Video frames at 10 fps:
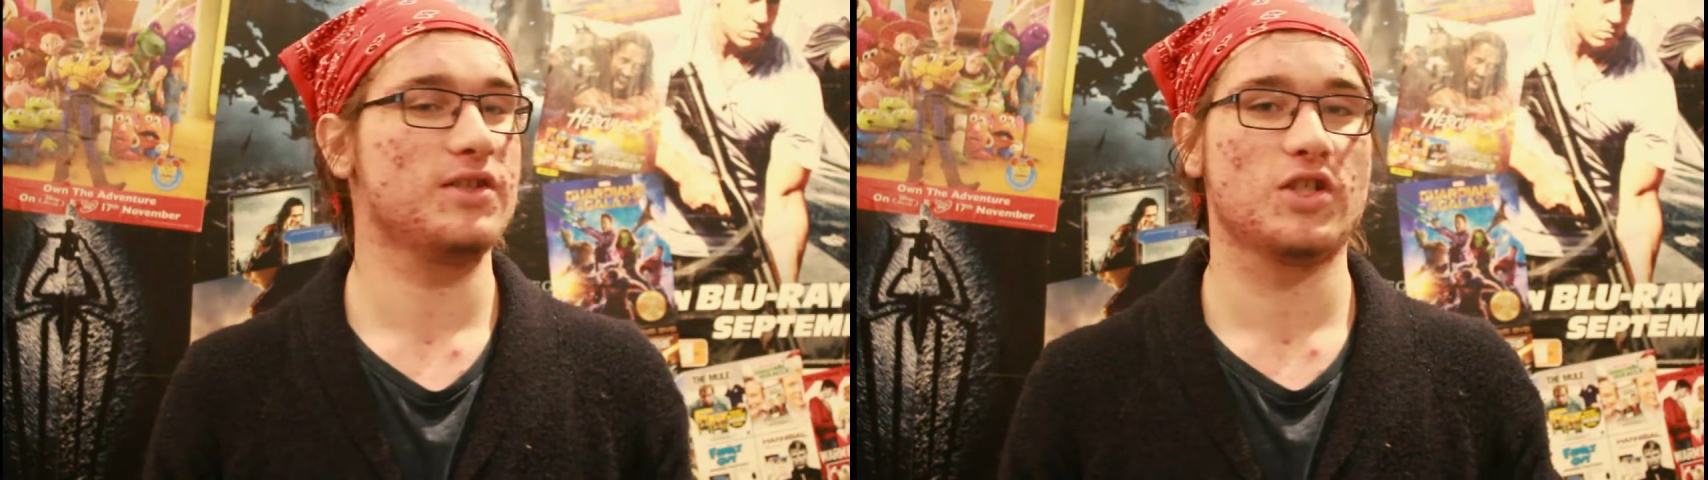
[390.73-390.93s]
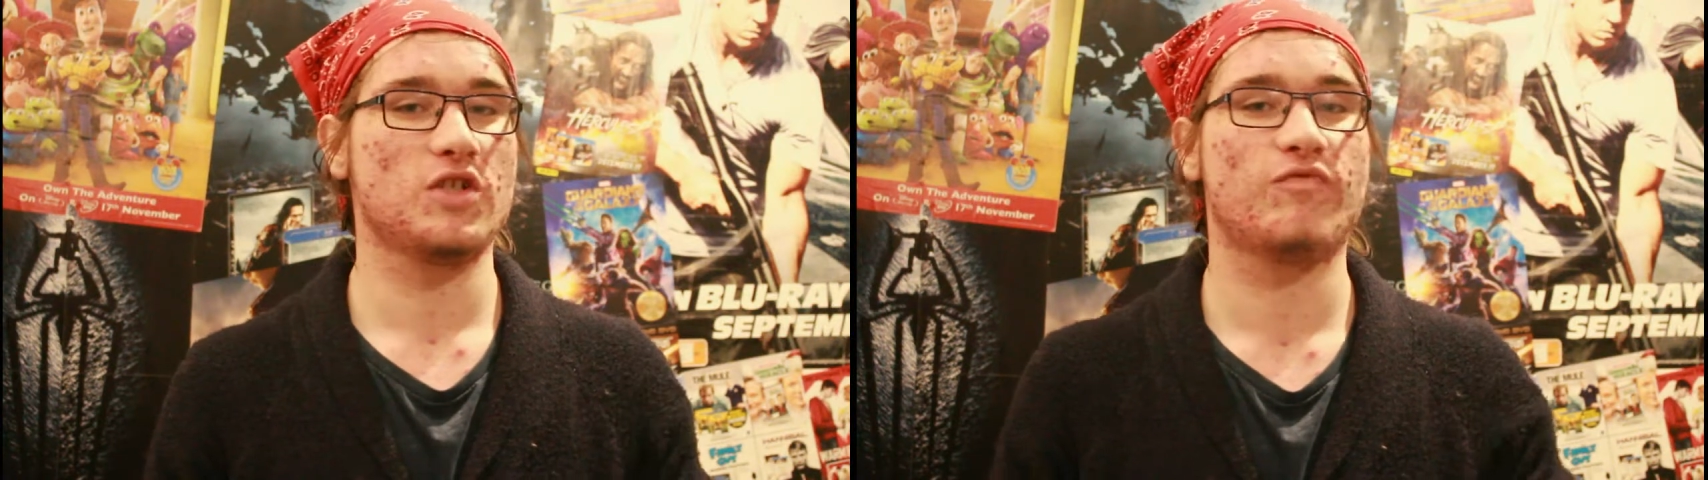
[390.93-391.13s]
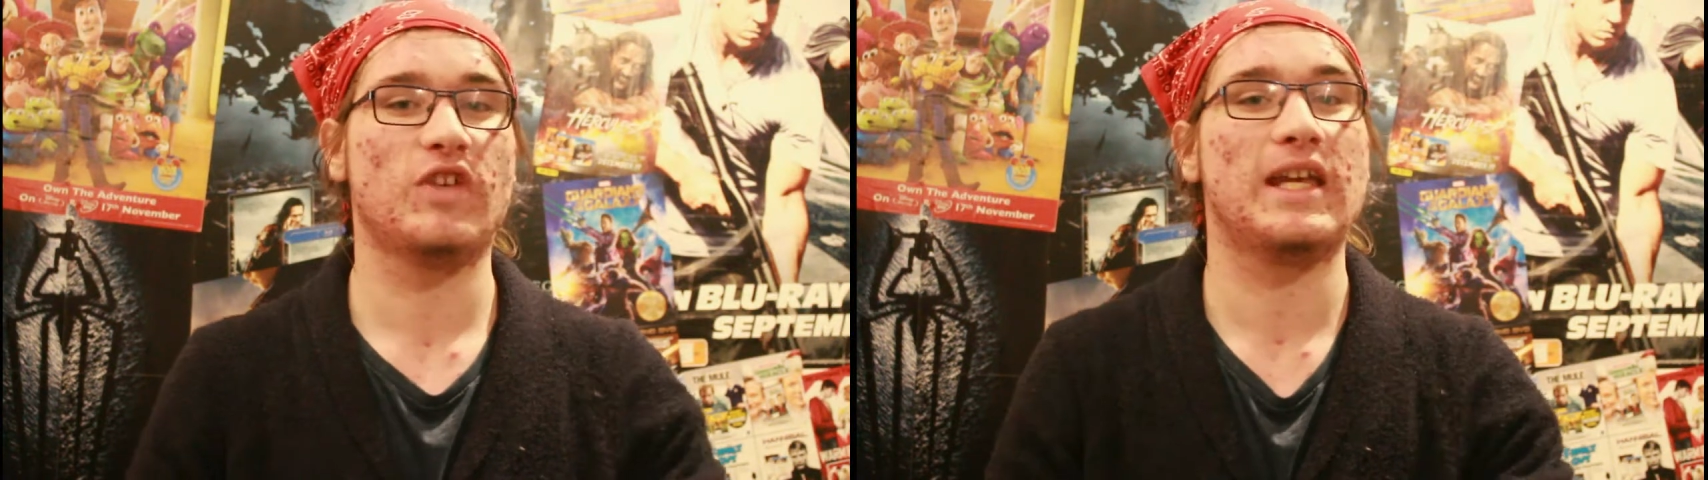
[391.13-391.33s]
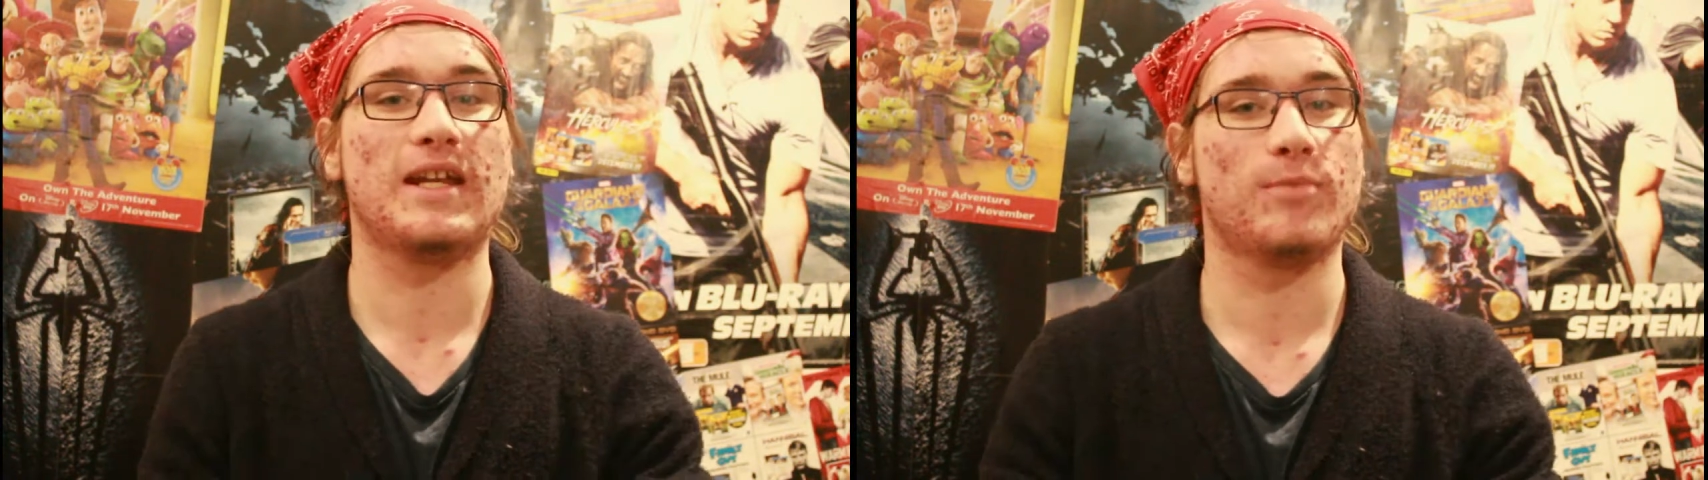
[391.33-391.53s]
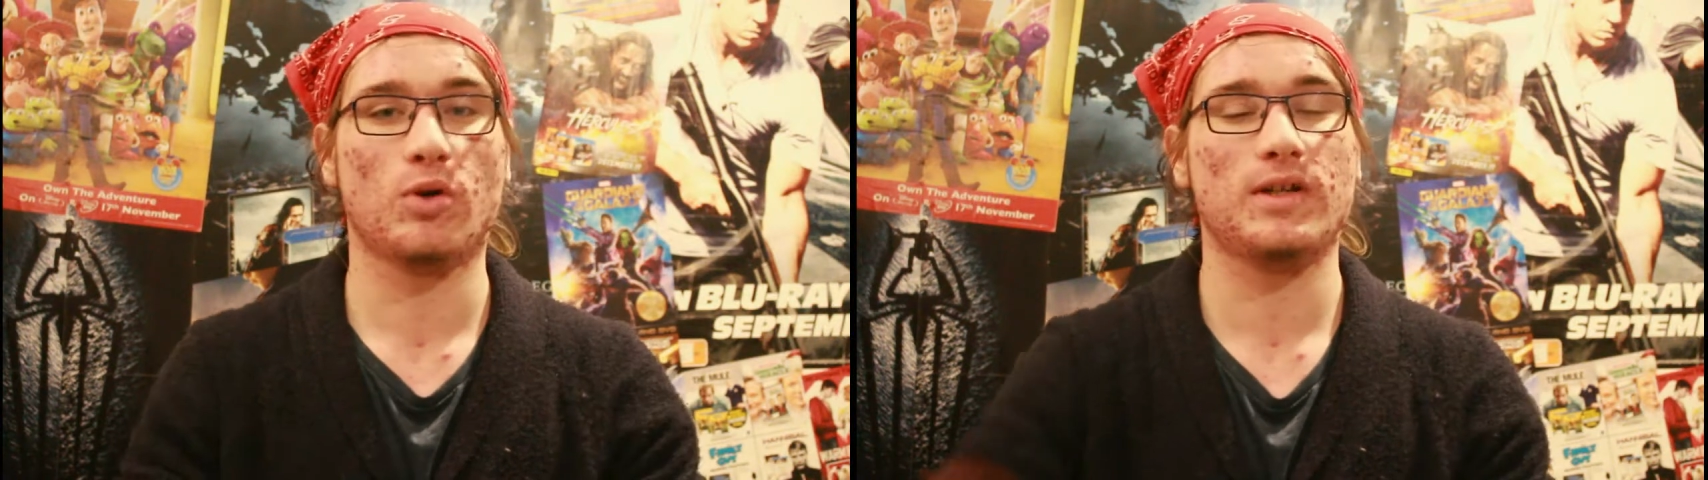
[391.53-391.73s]
are just
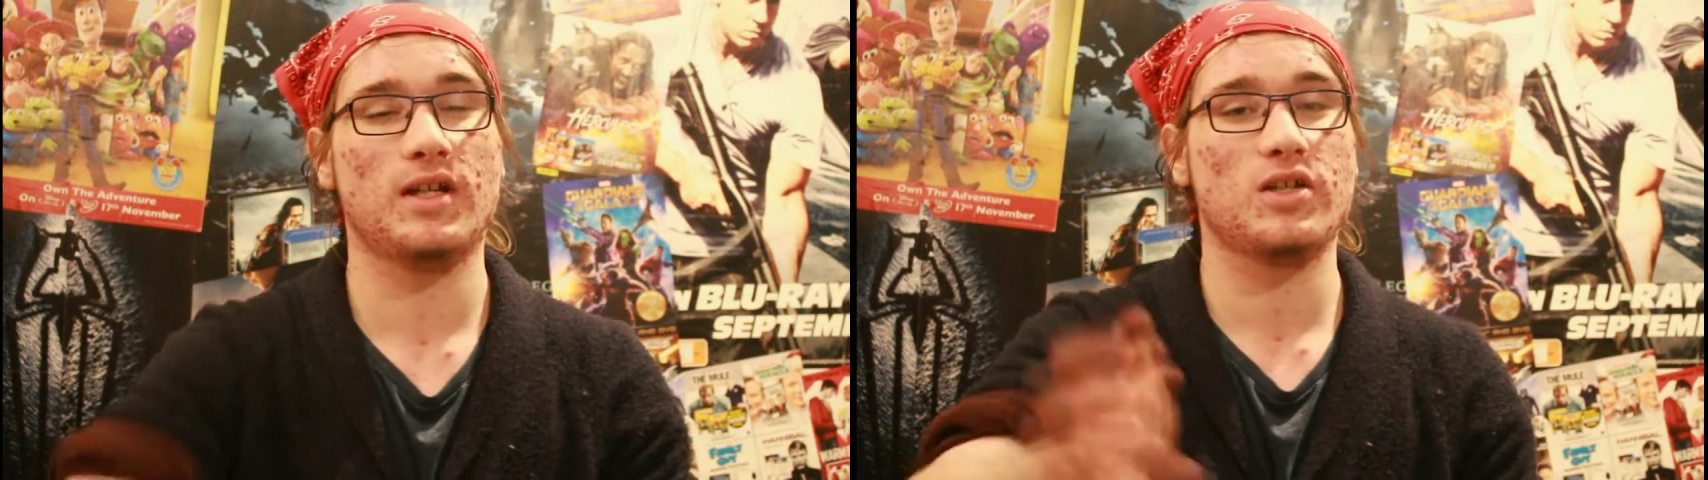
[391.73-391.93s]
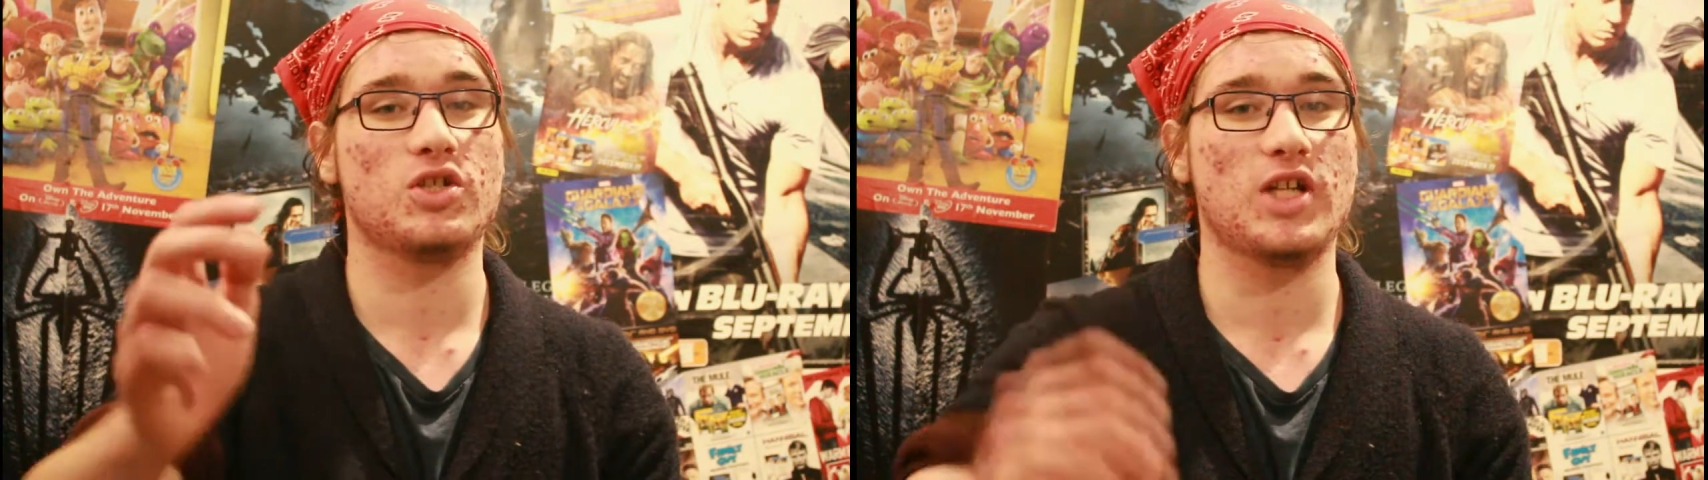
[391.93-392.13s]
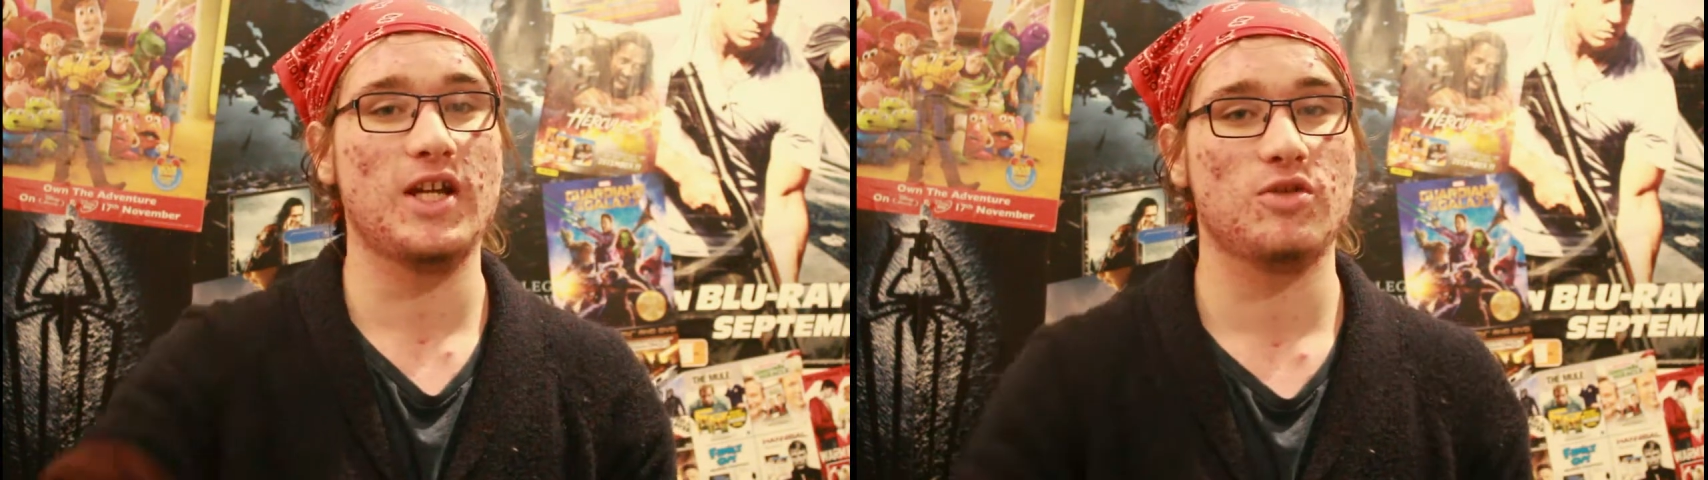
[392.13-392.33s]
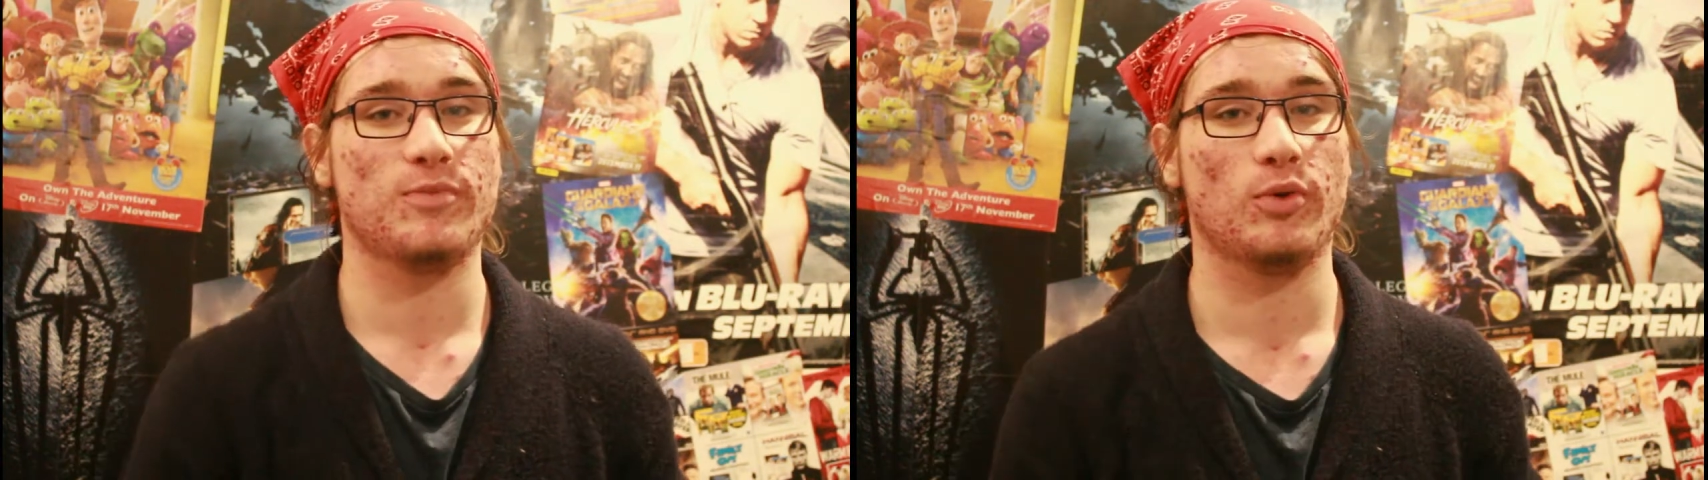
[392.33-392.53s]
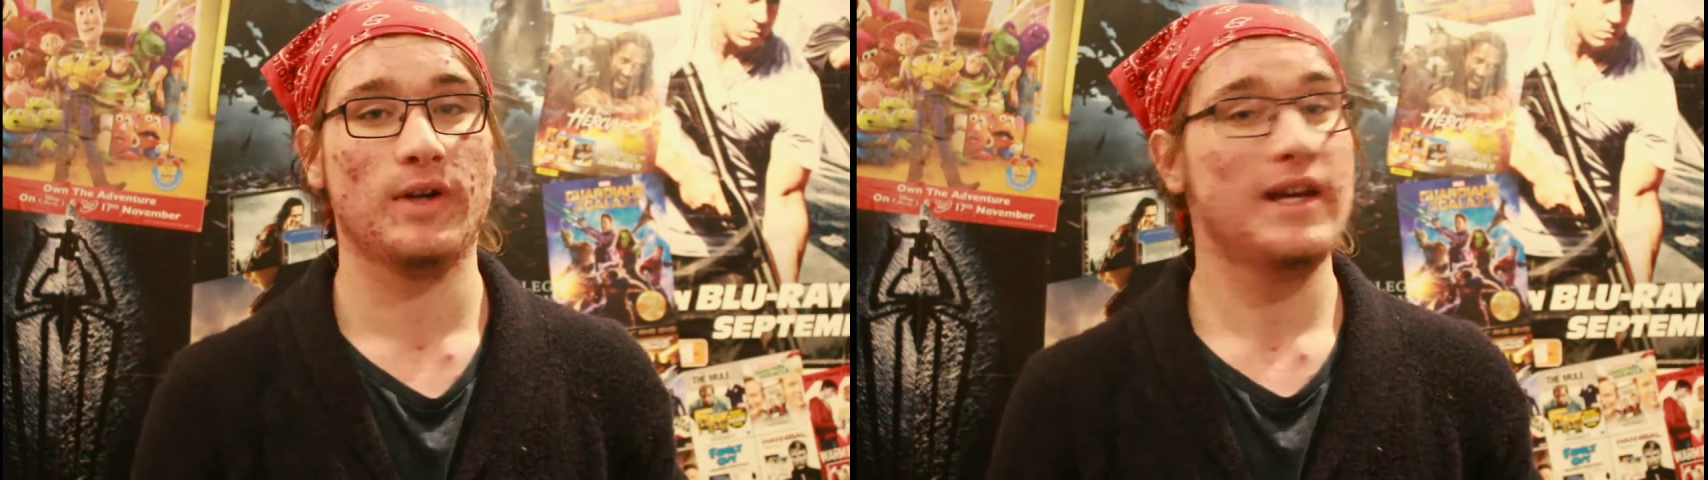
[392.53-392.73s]
forgettable and interchangeable.